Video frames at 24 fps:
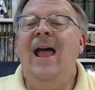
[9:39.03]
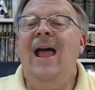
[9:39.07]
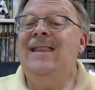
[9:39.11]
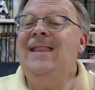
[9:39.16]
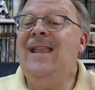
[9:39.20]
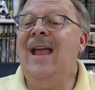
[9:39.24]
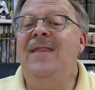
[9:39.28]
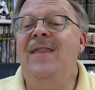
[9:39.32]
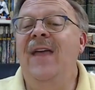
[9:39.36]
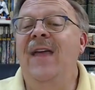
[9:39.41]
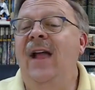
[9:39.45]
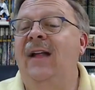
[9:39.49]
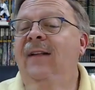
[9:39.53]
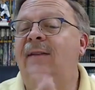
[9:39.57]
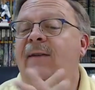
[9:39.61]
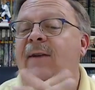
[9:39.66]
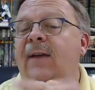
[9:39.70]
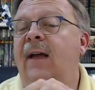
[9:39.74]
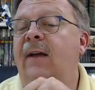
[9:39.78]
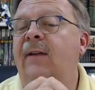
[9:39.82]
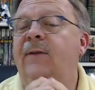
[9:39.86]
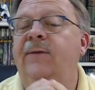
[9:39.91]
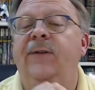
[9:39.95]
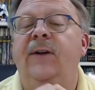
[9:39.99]
Now, that
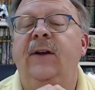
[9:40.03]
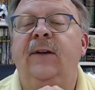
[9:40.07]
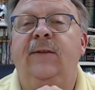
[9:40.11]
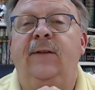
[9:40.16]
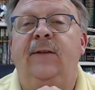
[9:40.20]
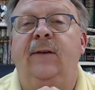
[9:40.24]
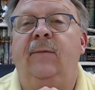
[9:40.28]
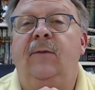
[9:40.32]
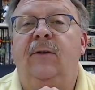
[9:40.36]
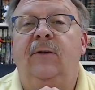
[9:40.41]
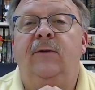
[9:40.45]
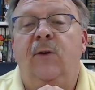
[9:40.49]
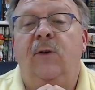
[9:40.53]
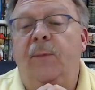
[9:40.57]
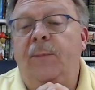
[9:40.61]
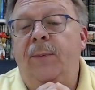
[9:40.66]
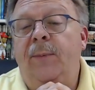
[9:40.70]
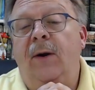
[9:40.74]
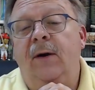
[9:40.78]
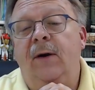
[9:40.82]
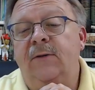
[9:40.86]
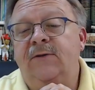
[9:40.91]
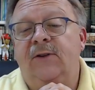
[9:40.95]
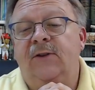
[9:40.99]
sounds very similar to a
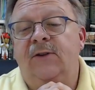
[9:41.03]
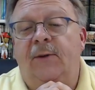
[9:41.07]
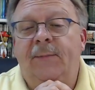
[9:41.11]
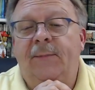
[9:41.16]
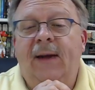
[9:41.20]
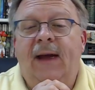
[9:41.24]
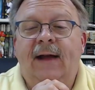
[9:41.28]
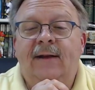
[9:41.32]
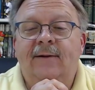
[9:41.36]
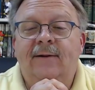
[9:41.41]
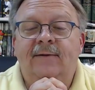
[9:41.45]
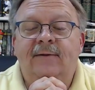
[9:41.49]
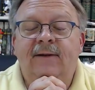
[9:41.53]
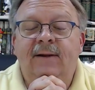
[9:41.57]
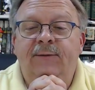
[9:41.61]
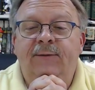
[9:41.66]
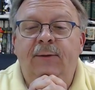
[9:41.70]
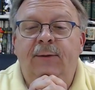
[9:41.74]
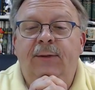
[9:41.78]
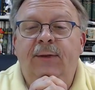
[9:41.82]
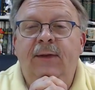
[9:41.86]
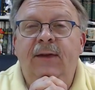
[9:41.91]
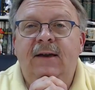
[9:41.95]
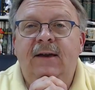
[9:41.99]
personal pattern, if
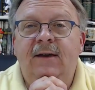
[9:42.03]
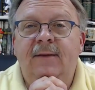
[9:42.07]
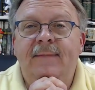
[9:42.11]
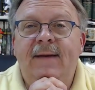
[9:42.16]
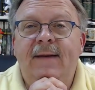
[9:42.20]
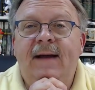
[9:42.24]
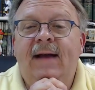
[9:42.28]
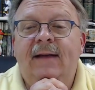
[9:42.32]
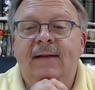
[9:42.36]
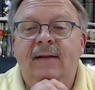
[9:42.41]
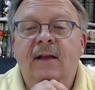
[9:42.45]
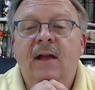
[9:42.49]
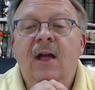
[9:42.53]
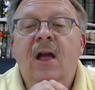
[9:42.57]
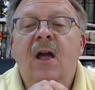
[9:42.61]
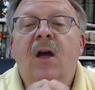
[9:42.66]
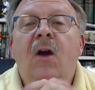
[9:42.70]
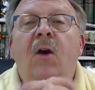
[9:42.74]
you think about it.